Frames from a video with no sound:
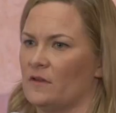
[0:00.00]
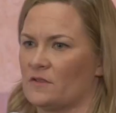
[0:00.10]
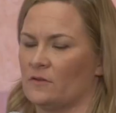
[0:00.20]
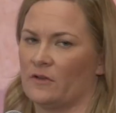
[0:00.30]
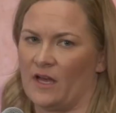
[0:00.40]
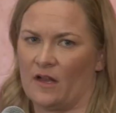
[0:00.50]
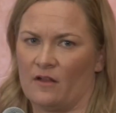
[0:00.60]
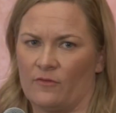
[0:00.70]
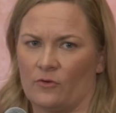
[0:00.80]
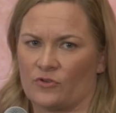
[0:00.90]
things to look at
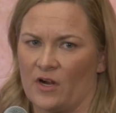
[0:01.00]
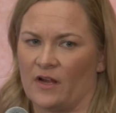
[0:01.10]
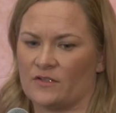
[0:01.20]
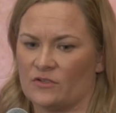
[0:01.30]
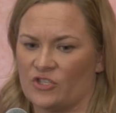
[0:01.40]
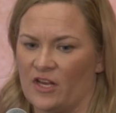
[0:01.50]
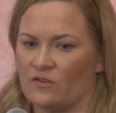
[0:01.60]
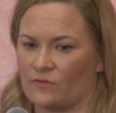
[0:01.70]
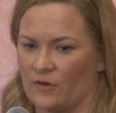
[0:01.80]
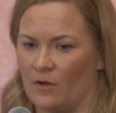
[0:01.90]
if you're trying to
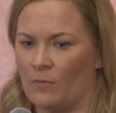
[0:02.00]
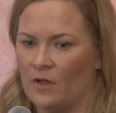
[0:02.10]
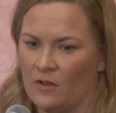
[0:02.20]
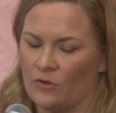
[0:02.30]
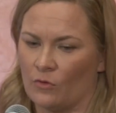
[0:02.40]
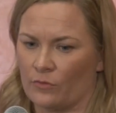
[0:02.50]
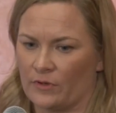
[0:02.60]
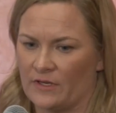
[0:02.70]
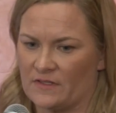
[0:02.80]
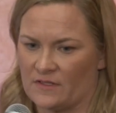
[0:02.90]
change from
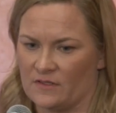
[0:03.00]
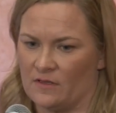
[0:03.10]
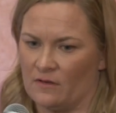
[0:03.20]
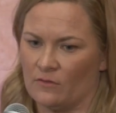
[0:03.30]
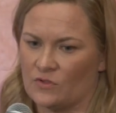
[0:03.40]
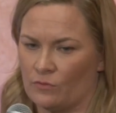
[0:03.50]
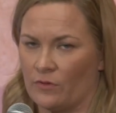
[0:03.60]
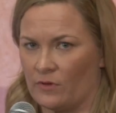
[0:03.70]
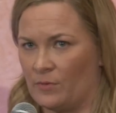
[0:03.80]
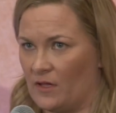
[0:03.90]
your existing to a
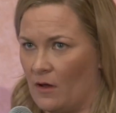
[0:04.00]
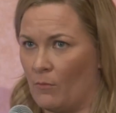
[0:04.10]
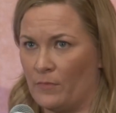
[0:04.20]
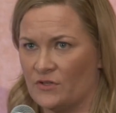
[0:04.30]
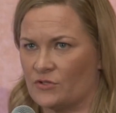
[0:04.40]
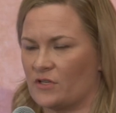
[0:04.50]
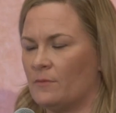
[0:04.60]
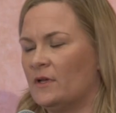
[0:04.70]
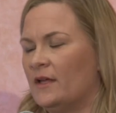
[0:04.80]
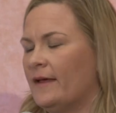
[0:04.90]
3PL
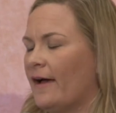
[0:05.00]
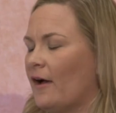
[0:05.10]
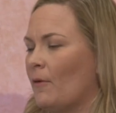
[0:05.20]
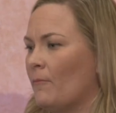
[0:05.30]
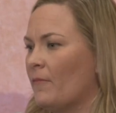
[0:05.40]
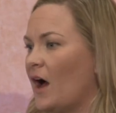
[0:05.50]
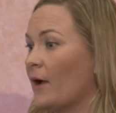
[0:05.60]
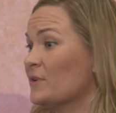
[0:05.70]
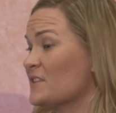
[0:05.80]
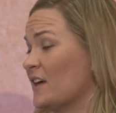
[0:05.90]
midstream? Um,
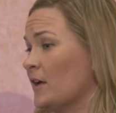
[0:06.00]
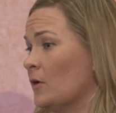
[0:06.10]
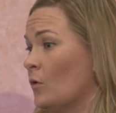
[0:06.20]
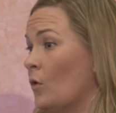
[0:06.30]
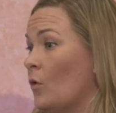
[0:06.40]
I would say